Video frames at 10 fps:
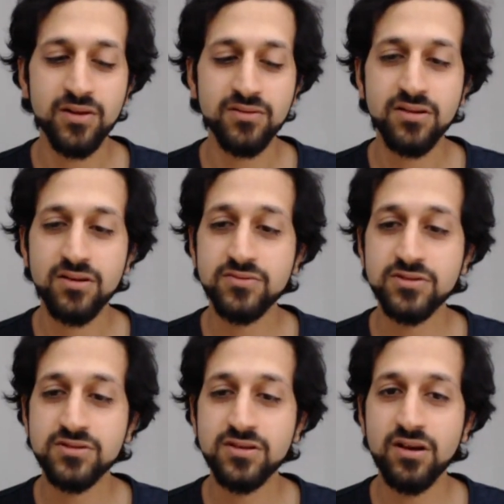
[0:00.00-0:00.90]
instead
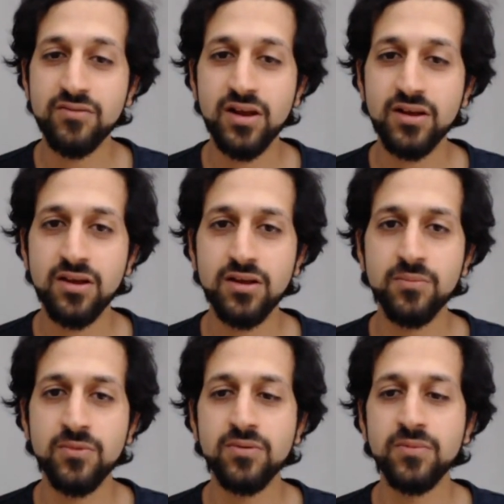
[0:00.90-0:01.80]
of just kind of
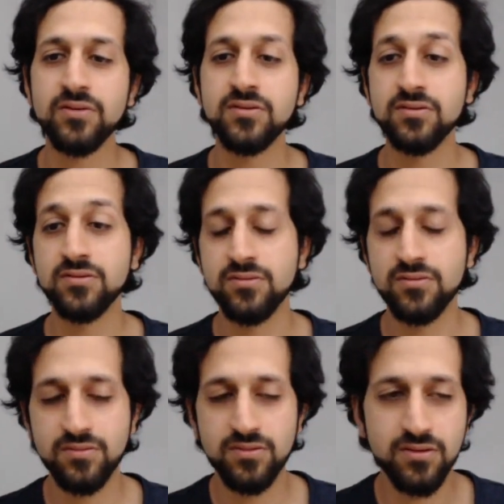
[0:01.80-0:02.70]
allocating more buses,
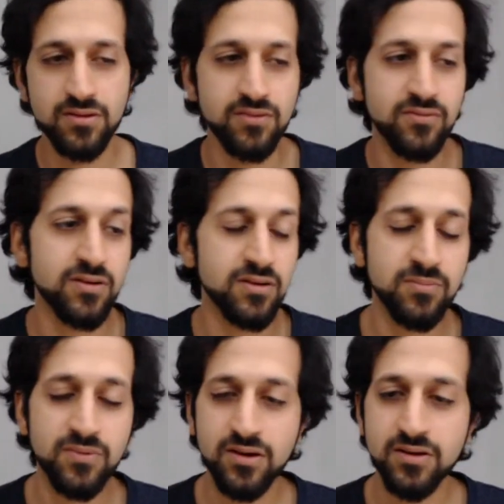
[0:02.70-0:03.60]
or, you
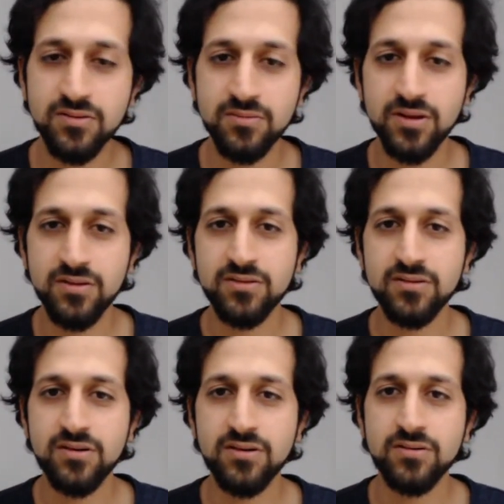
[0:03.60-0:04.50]
can apply it to many
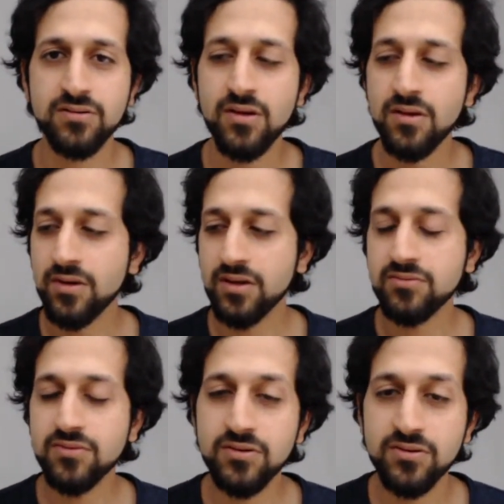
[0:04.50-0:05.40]
scenarios.
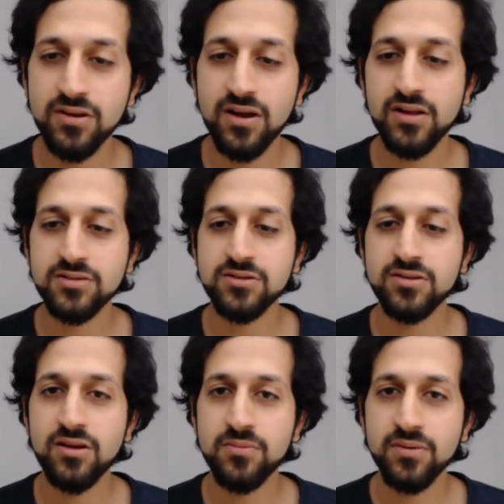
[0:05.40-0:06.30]
But that's a really good
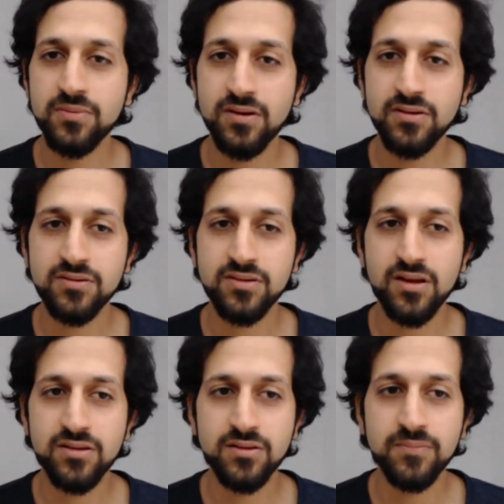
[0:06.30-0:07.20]
analogy to help people
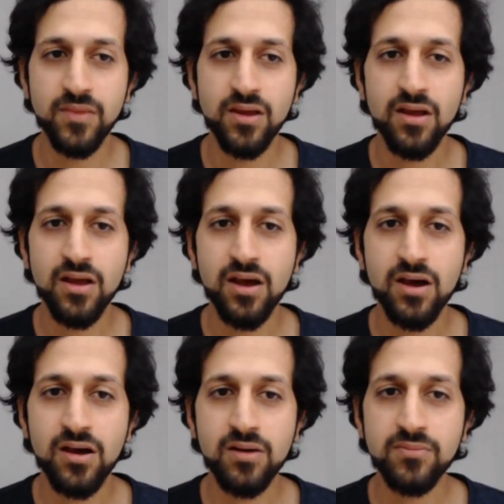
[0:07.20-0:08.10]
understand it.
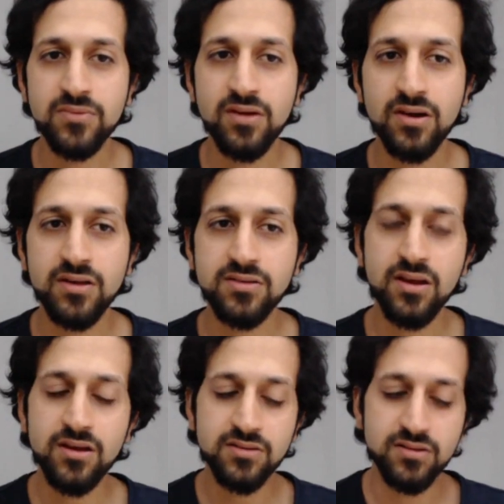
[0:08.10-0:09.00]
So I
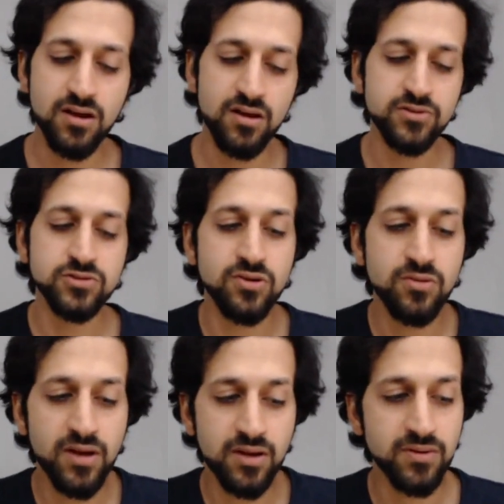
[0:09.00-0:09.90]
guess, yeah, it's a kind of a
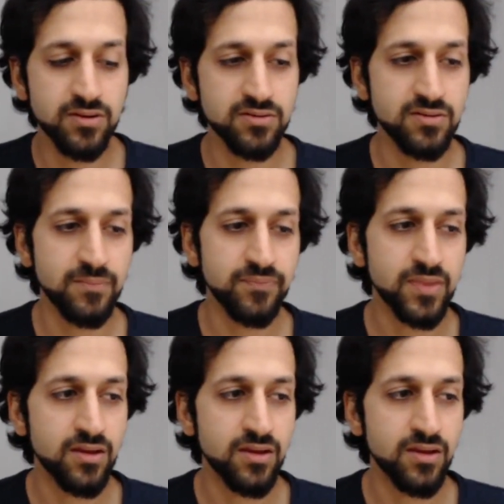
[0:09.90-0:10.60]
drawback because,